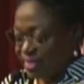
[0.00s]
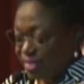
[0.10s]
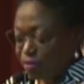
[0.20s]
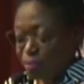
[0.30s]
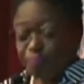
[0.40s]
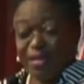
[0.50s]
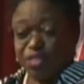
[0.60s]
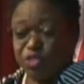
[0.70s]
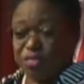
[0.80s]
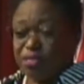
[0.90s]
great
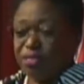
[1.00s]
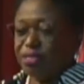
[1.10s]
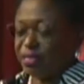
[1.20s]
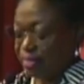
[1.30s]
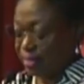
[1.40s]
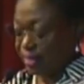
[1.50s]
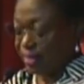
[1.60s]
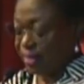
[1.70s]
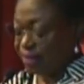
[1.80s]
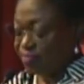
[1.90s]
pleasure in
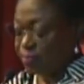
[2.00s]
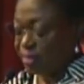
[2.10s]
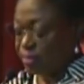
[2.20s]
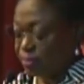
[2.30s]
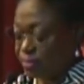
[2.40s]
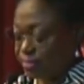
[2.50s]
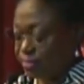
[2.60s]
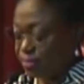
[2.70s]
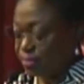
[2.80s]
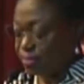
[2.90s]
having been asked
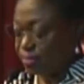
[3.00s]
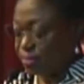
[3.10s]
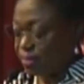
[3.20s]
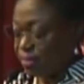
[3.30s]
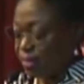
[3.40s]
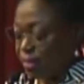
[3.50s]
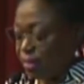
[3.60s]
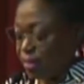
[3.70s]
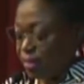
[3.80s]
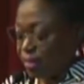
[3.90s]
to
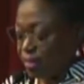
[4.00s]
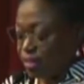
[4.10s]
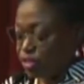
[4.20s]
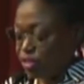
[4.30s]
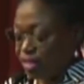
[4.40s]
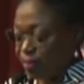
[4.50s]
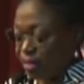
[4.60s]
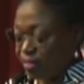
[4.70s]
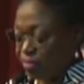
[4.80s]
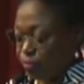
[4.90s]
share my
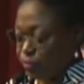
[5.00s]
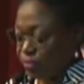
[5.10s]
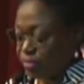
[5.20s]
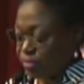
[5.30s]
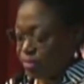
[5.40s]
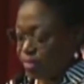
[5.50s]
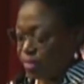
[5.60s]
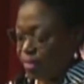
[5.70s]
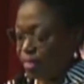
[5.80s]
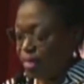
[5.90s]
thoughts
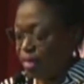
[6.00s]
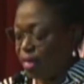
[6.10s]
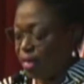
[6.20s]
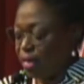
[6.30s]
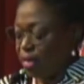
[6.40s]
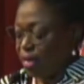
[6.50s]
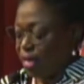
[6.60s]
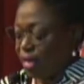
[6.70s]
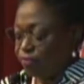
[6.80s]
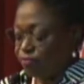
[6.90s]

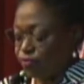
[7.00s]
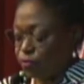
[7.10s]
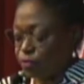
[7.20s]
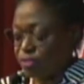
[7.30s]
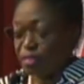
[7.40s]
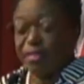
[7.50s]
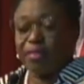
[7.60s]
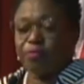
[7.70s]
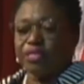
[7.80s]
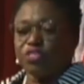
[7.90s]
and views on
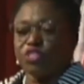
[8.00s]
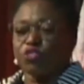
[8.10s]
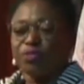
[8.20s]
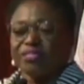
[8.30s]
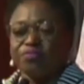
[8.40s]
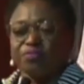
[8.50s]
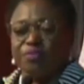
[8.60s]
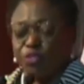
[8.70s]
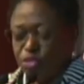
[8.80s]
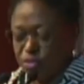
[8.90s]
education
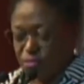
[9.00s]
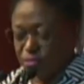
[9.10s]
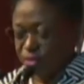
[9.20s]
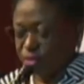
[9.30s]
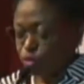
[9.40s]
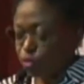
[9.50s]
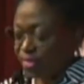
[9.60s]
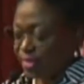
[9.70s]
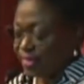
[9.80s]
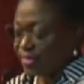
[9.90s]
transformation in
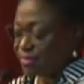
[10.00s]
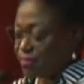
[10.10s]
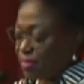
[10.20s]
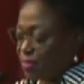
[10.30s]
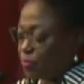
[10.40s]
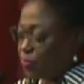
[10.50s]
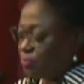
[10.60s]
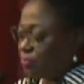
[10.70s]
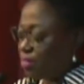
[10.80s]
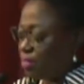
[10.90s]
Trinidad and Tobago,
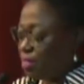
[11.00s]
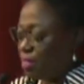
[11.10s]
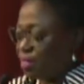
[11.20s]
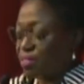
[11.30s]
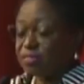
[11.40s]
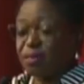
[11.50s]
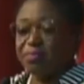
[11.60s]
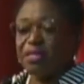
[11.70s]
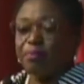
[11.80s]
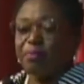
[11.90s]
something about